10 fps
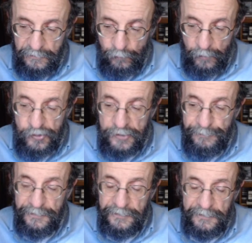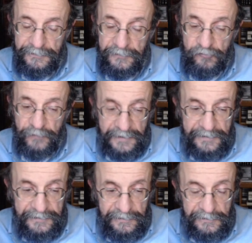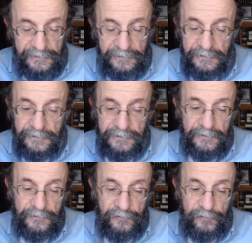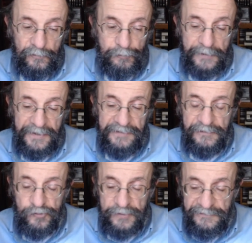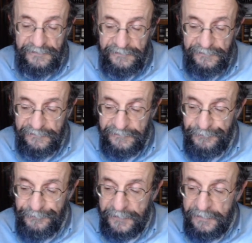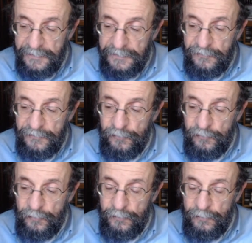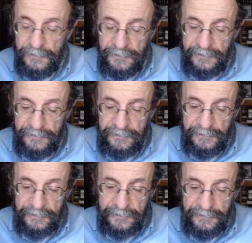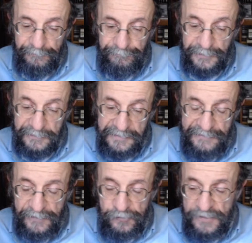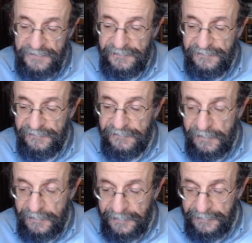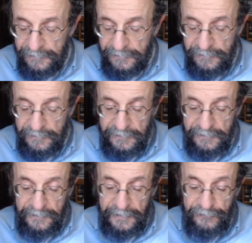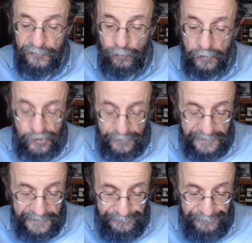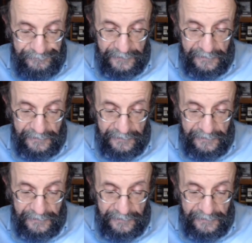worship the Trinity, to pray to Jesus, to believe that Jesus is God, and to worship him,